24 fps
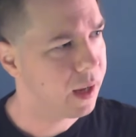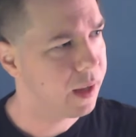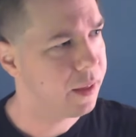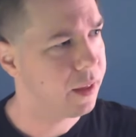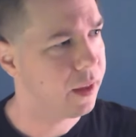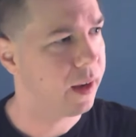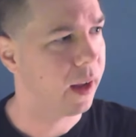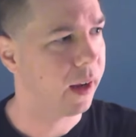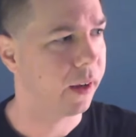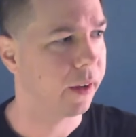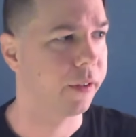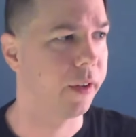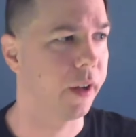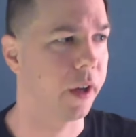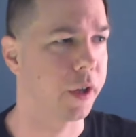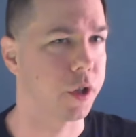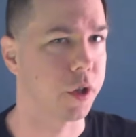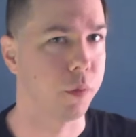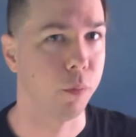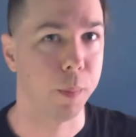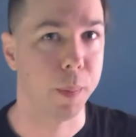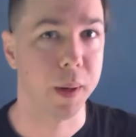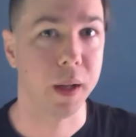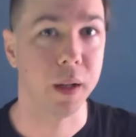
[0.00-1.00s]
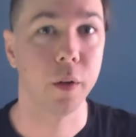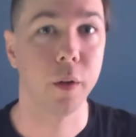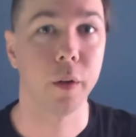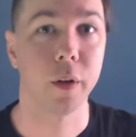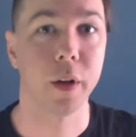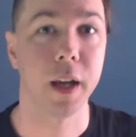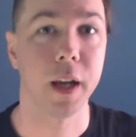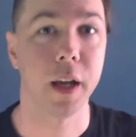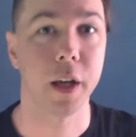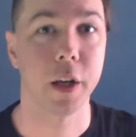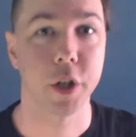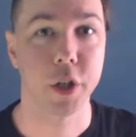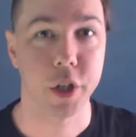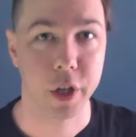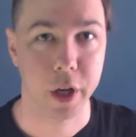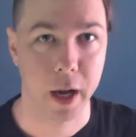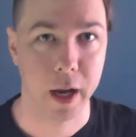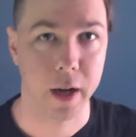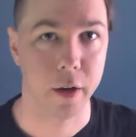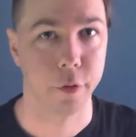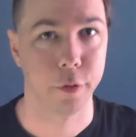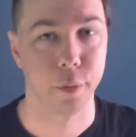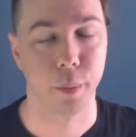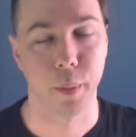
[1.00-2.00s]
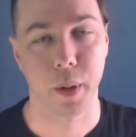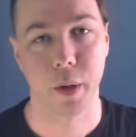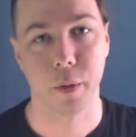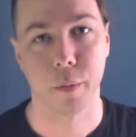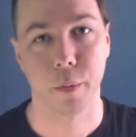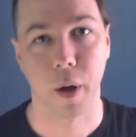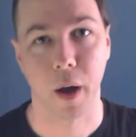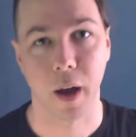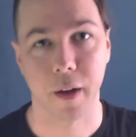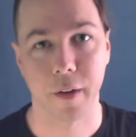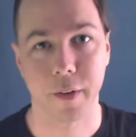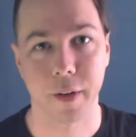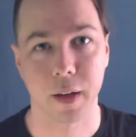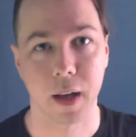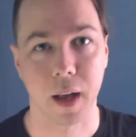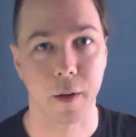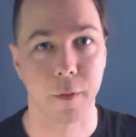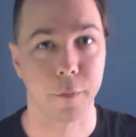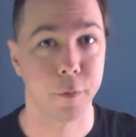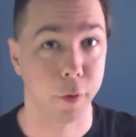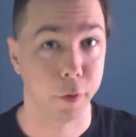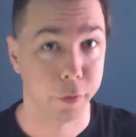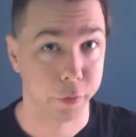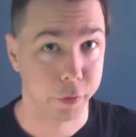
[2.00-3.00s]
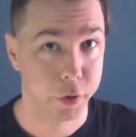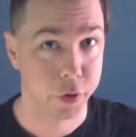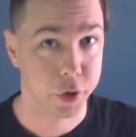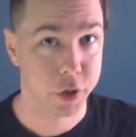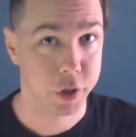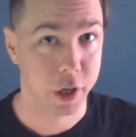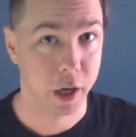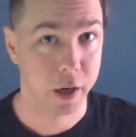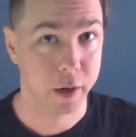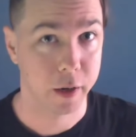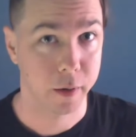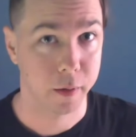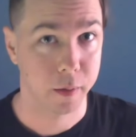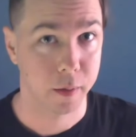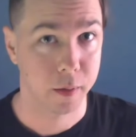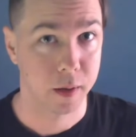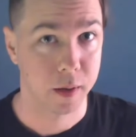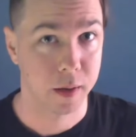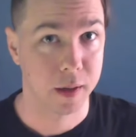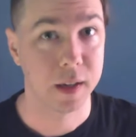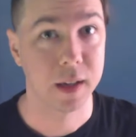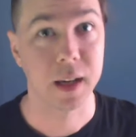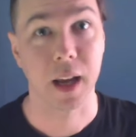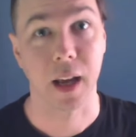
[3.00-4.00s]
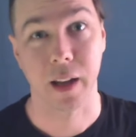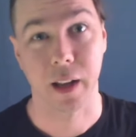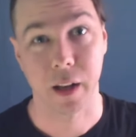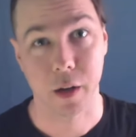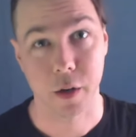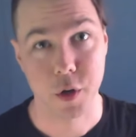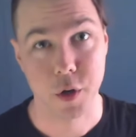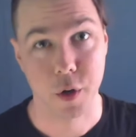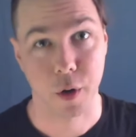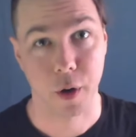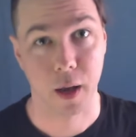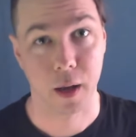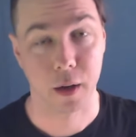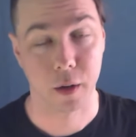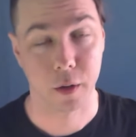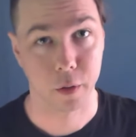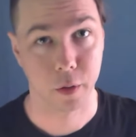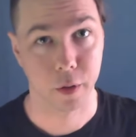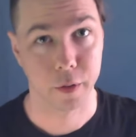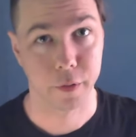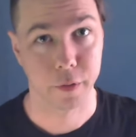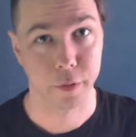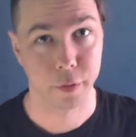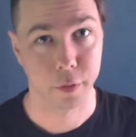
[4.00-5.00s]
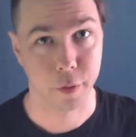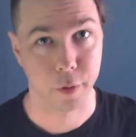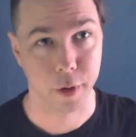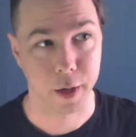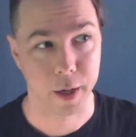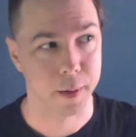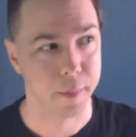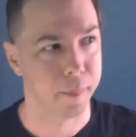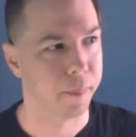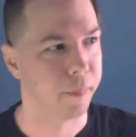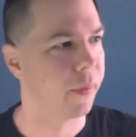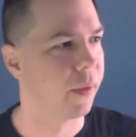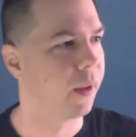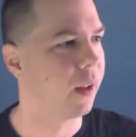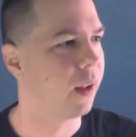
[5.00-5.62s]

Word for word: in the next session, we'll be looking at shaders. We'll be writing our first shader, getting a triangle on the screen.